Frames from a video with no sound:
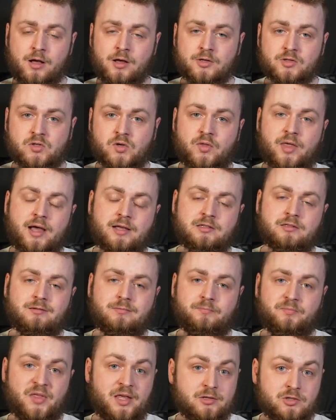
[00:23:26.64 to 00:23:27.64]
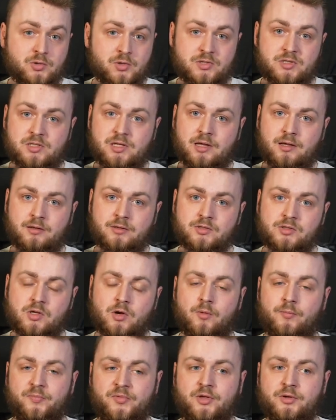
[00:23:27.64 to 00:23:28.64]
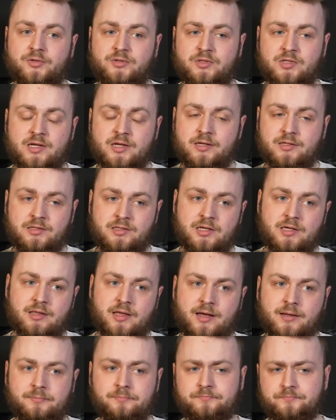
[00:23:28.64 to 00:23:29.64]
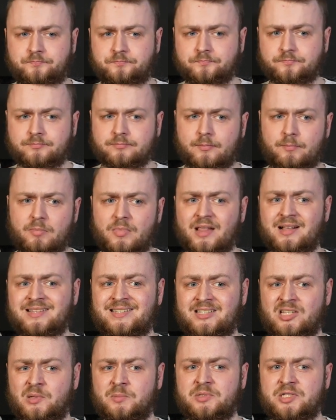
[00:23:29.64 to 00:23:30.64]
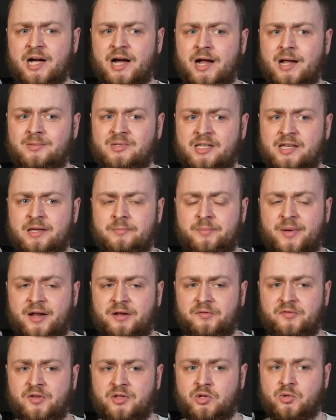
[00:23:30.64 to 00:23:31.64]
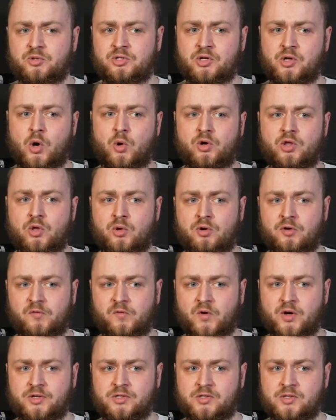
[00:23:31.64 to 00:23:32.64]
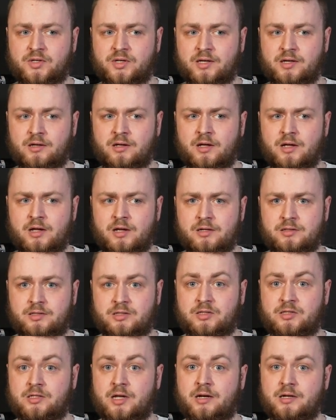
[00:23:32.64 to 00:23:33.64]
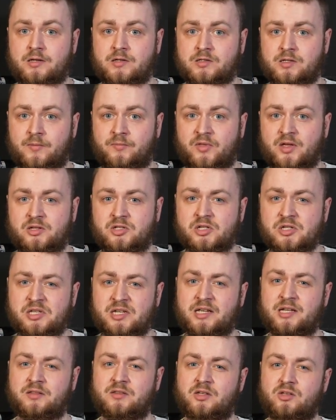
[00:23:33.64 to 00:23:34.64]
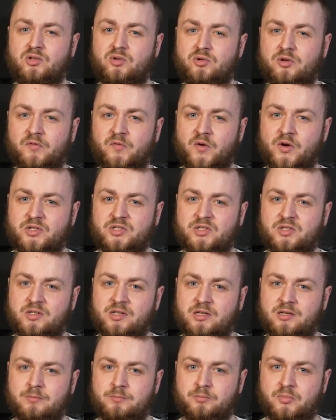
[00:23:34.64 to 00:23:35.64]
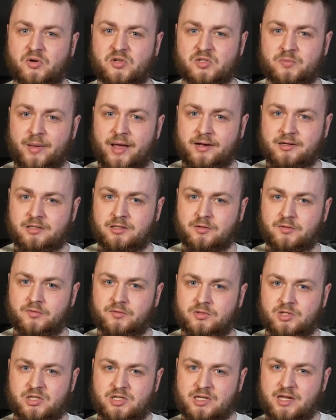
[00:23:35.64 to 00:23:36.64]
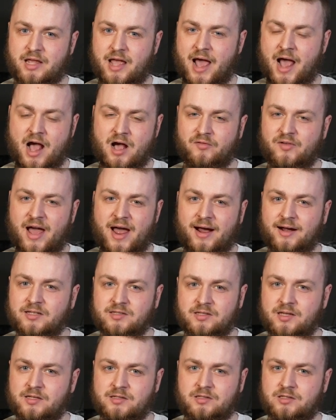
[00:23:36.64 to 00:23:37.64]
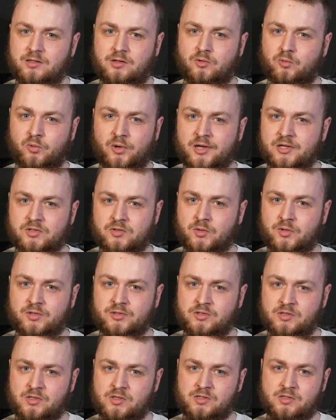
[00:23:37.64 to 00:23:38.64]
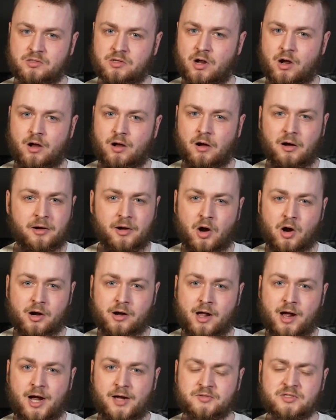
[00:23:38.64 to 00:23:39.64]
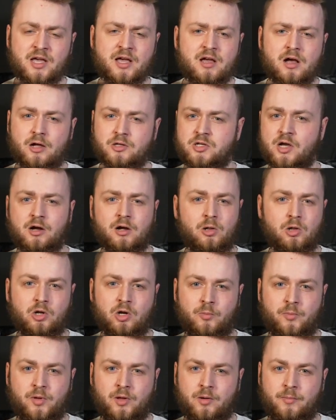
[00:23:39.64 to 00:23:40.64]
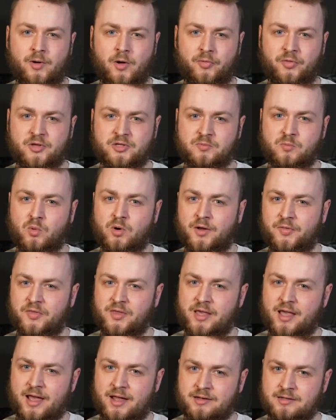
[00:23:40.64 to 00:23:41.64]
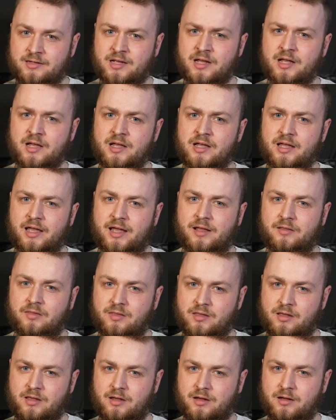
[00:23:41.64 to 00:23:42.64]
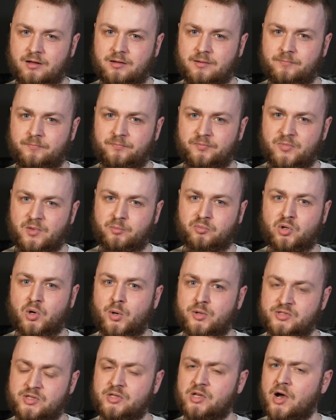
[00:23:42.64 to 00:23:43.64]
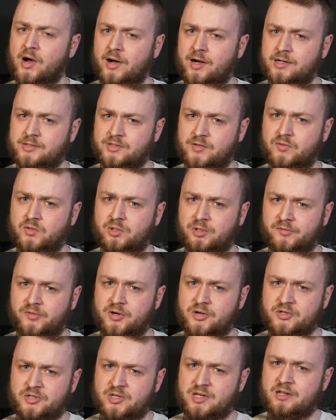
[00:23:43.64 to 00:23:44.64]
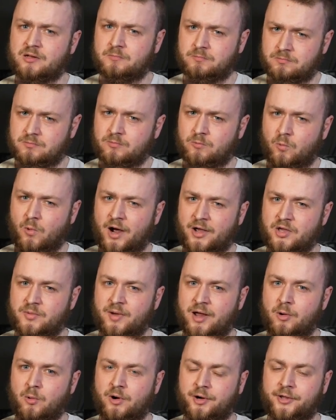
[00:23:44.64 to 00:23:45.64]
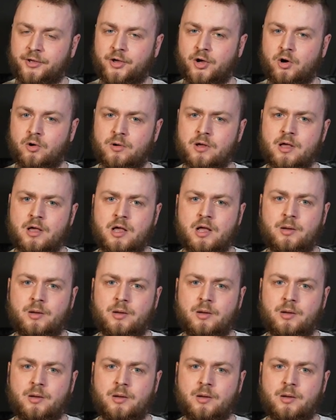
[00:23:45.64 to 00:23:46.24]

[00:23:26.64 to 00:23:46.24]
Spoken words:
So that's interesting. So you'll see that sometimes it can benefit you to go to university to study something just to get the university perspective, just to have access to the resources and archives. I'll talk a little bit about this more at the end and the pros and cons of university and why you might want to go.